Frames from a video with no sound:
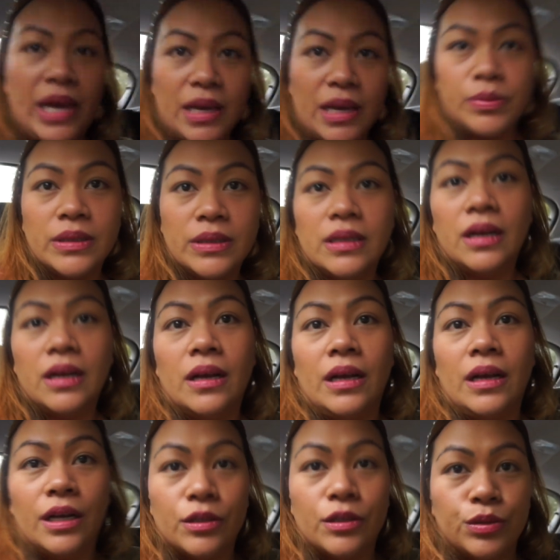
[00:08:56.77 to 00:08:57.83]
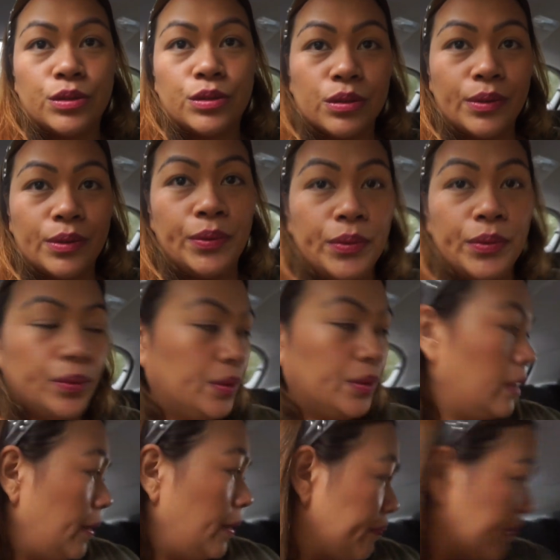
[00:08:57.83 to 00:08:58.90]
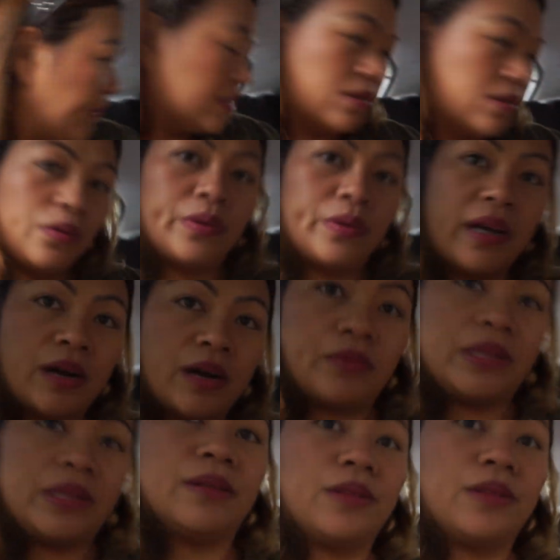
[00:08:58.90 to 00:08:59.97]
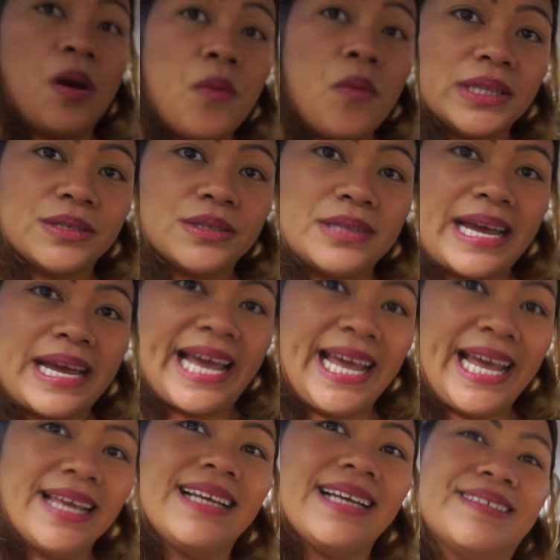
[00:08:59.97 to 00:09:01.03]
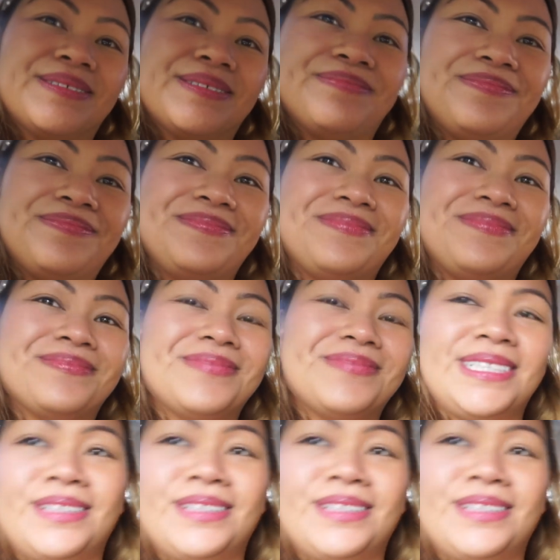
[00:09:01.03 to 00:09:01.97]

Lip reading: Gabriel to school. So we are with Noah today. With